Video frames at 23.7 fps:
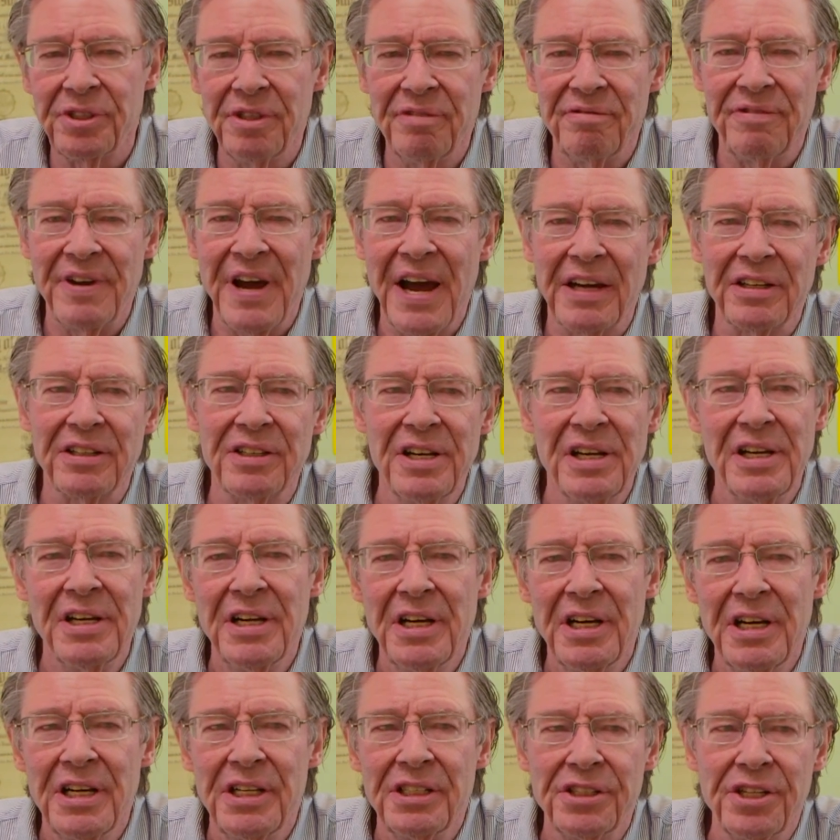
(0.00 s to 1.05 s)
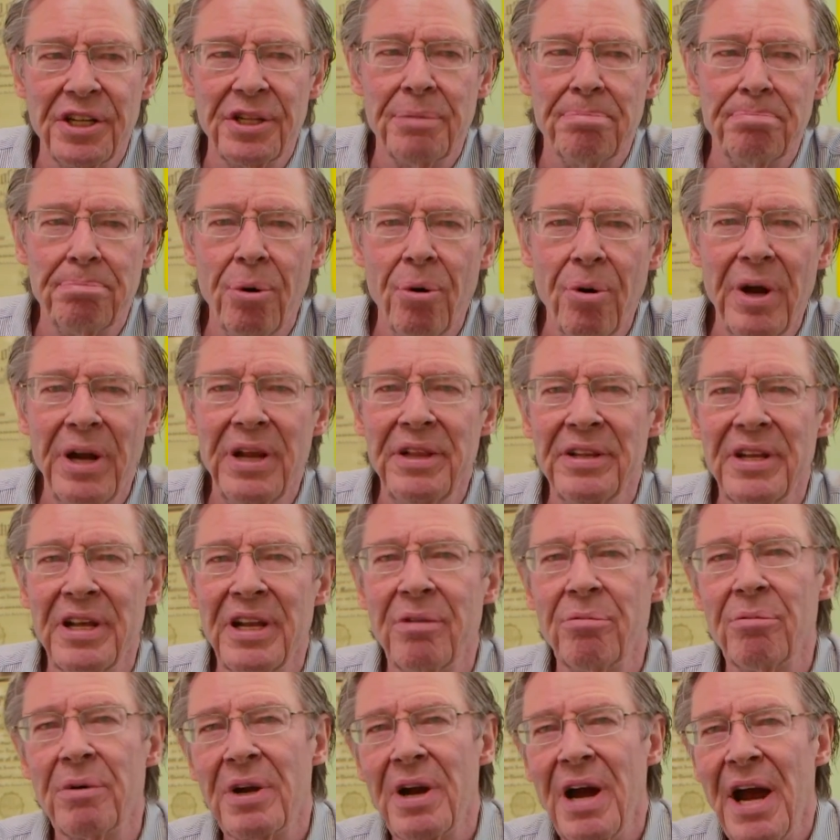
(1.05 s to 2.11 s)
In fact, to the point
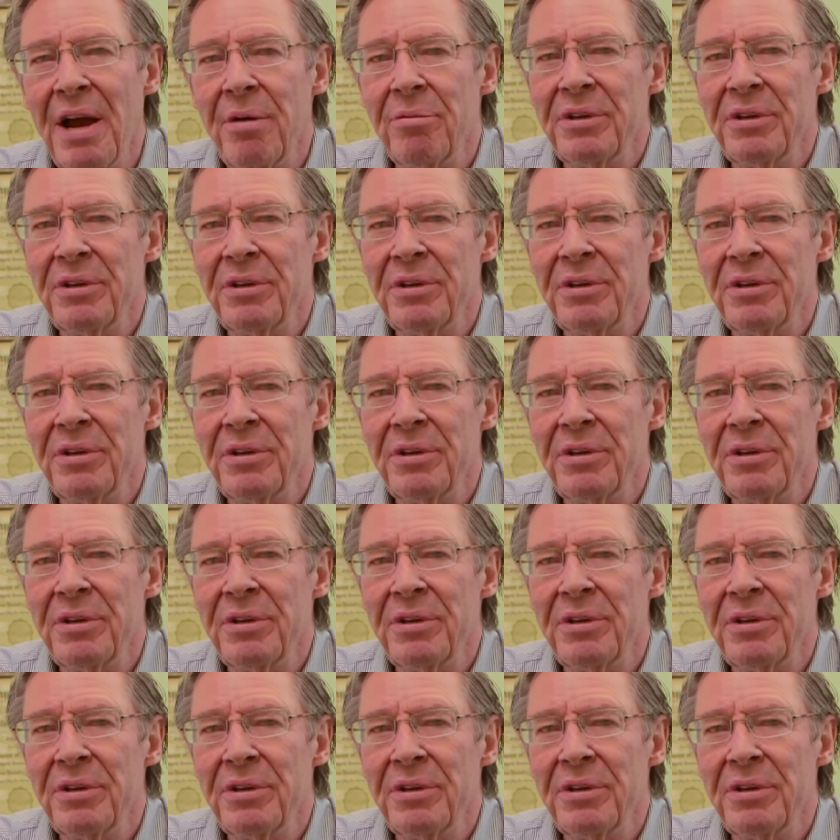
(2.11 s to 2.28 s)
that when I